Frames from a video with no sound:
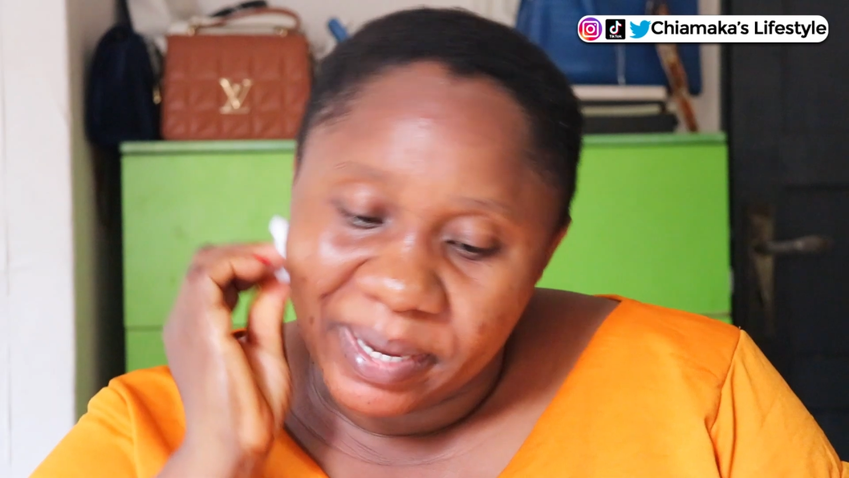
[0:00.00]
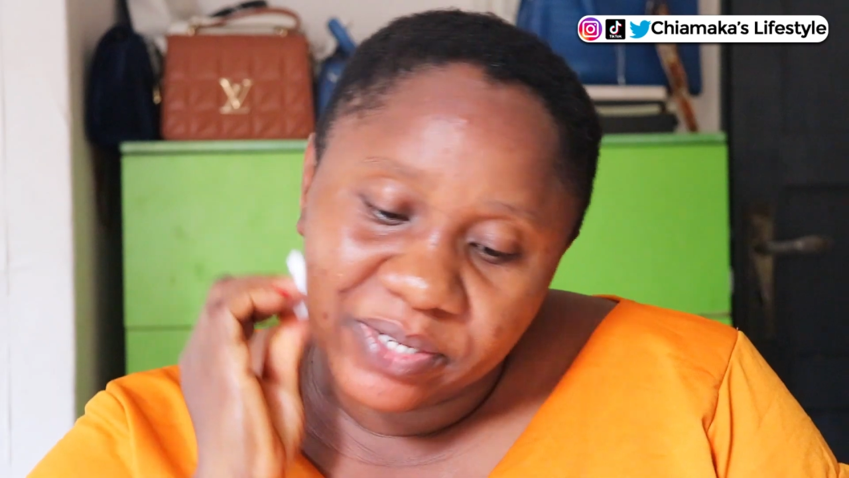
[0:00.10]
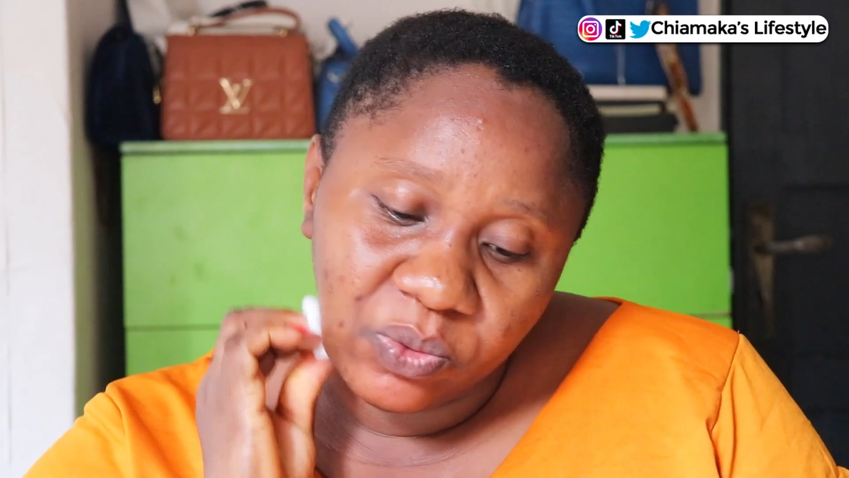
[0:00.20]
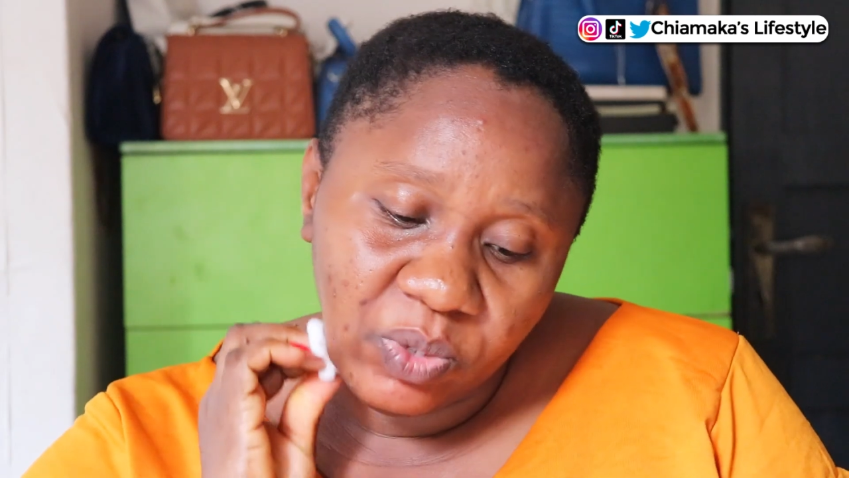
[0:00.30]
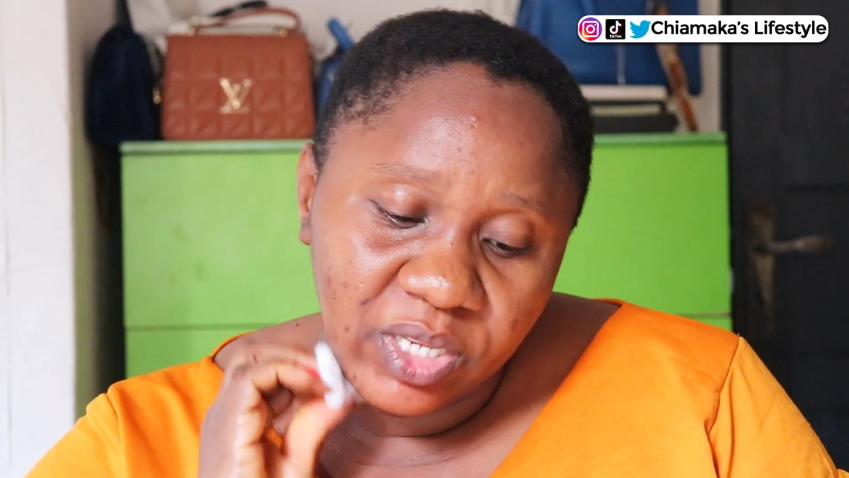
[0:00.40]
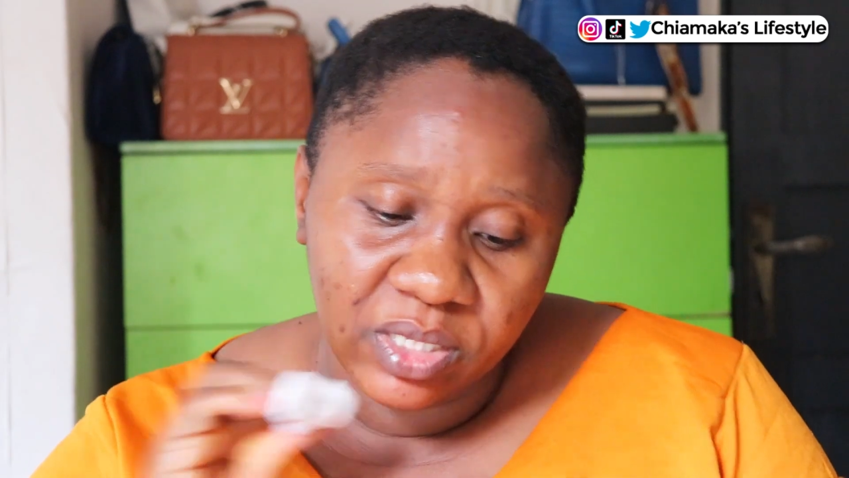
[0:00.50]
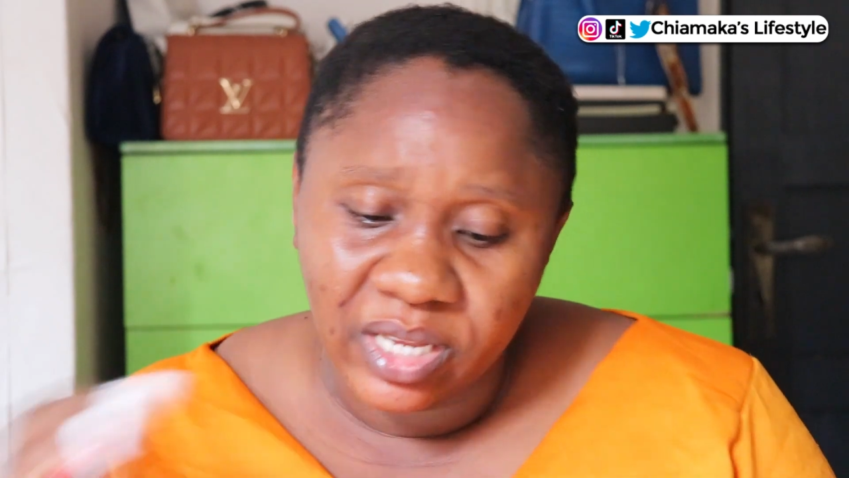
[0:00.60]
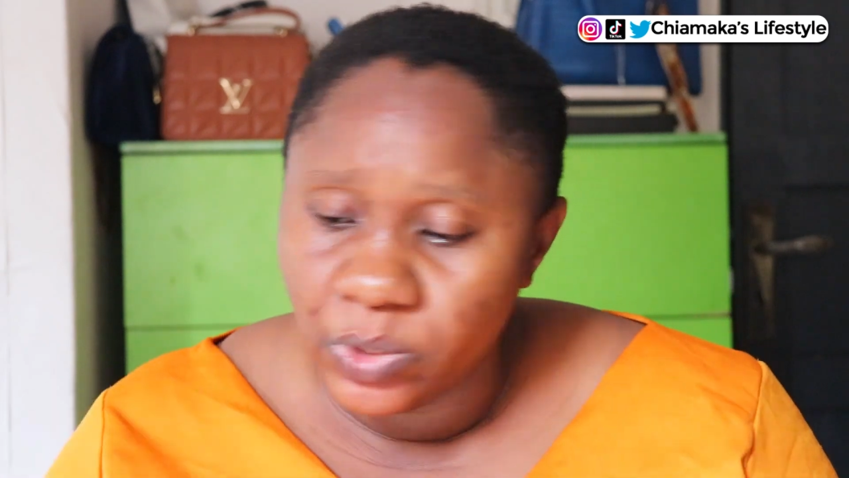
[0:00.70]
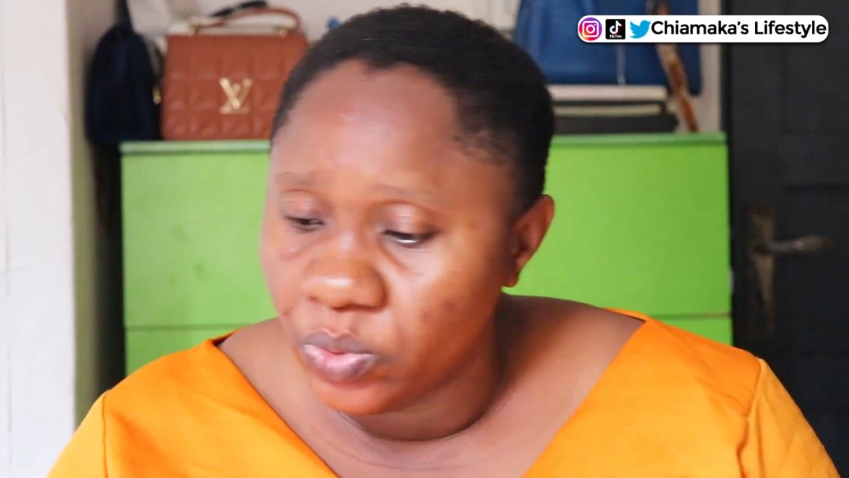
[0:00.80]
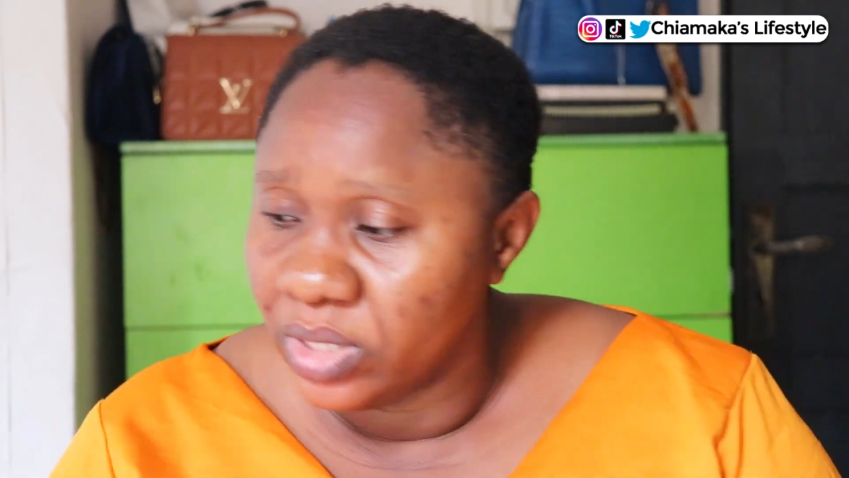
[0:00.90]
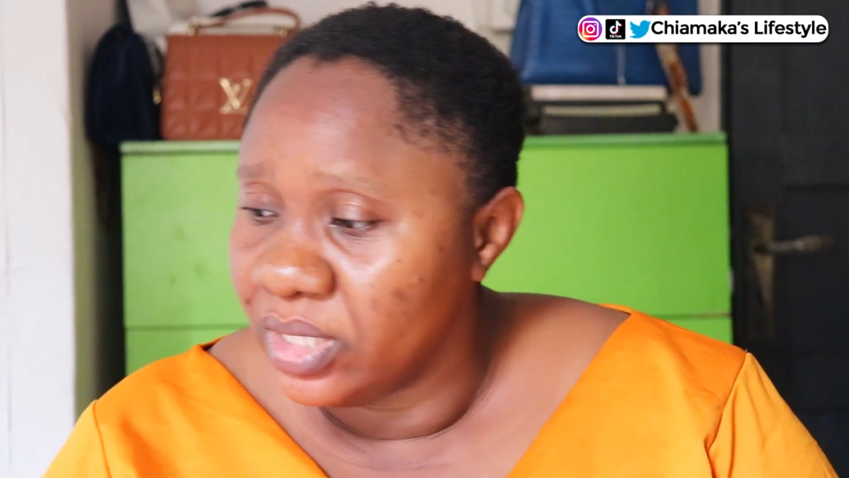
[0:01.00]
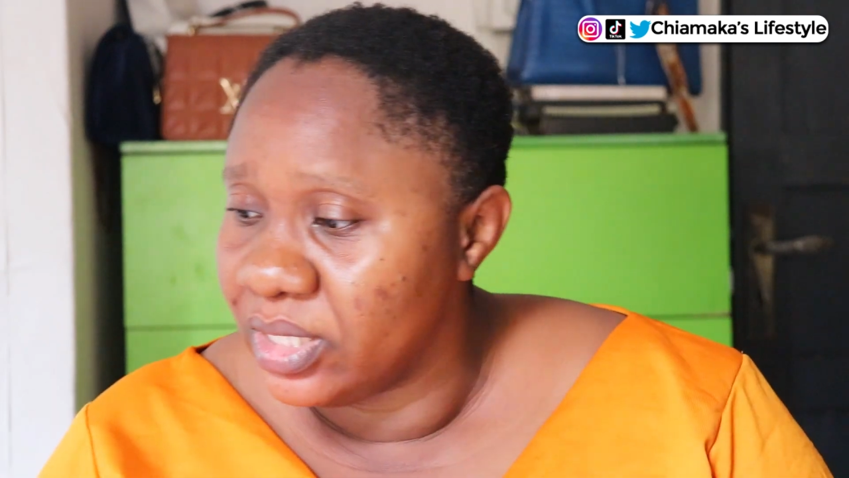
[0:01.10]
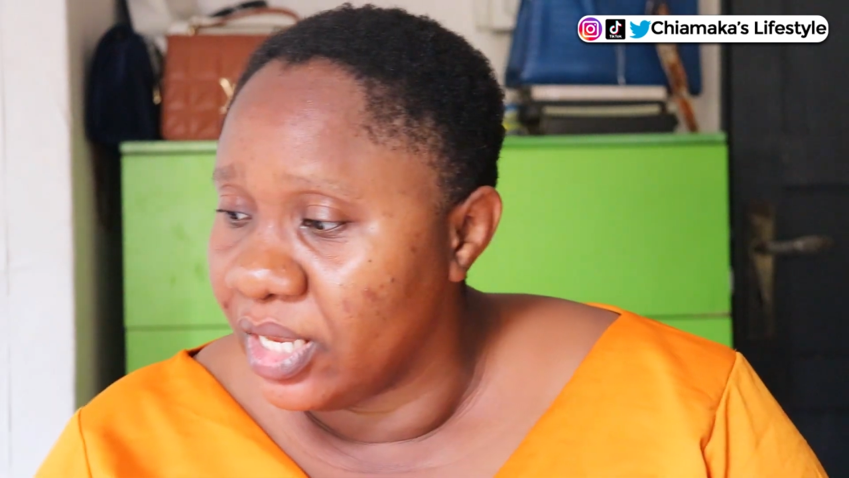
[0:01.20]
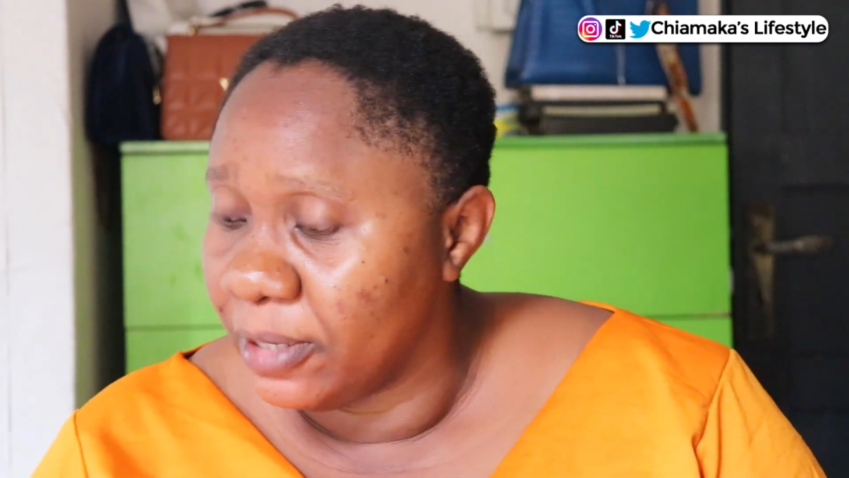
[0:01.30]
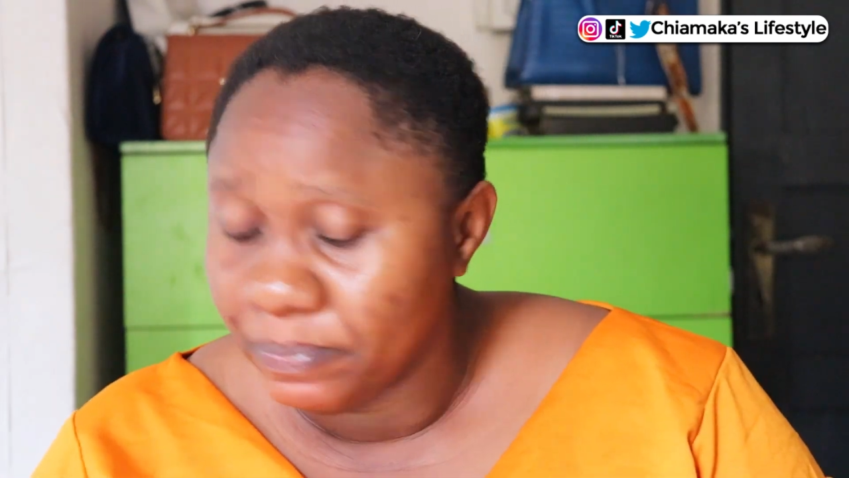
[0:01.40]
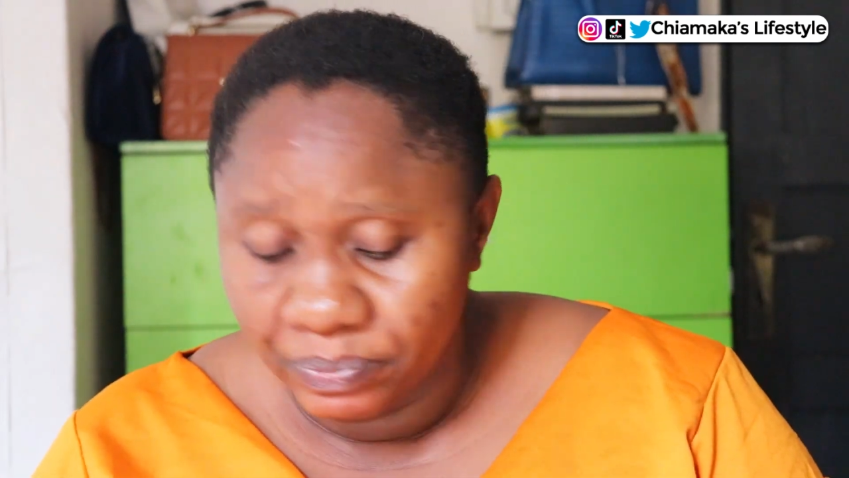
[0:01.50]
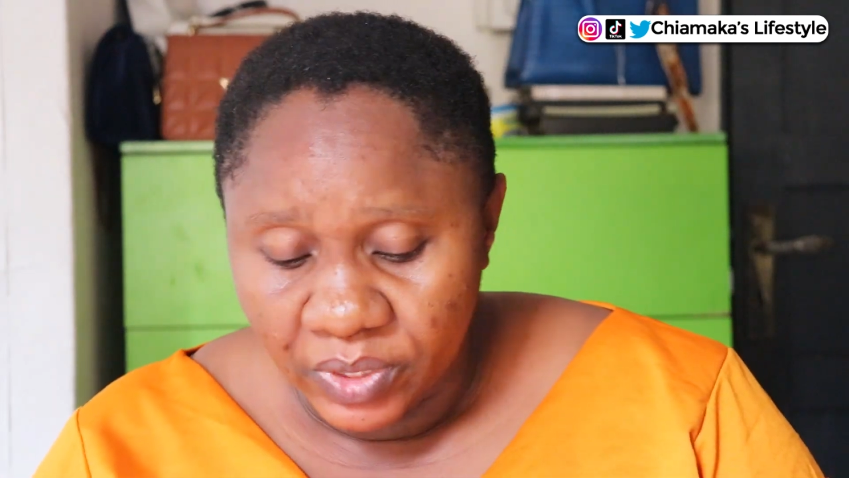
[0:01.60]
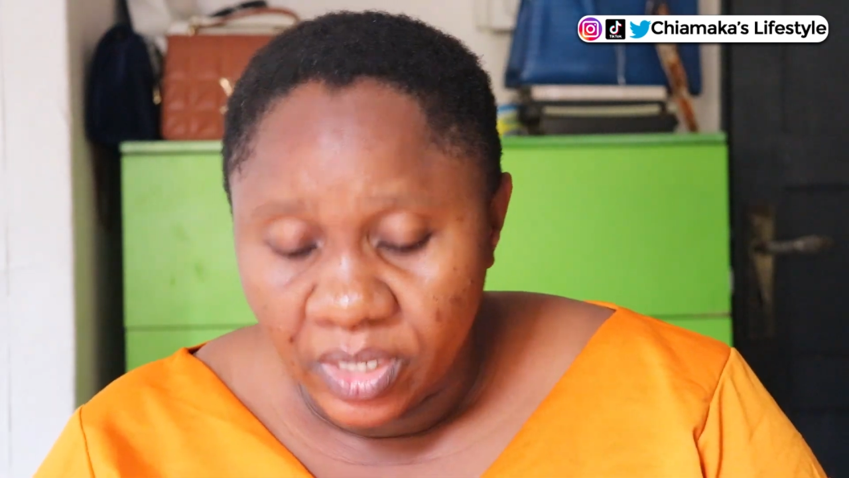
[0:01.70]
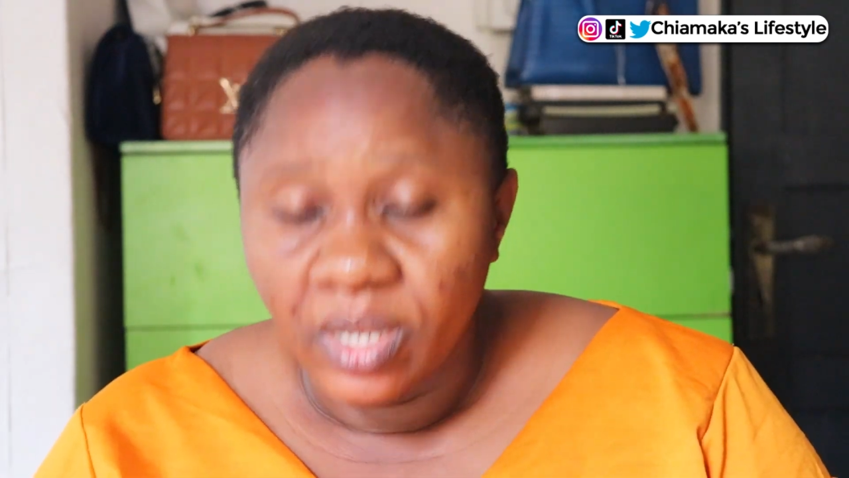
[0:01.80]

by the way, the next one is you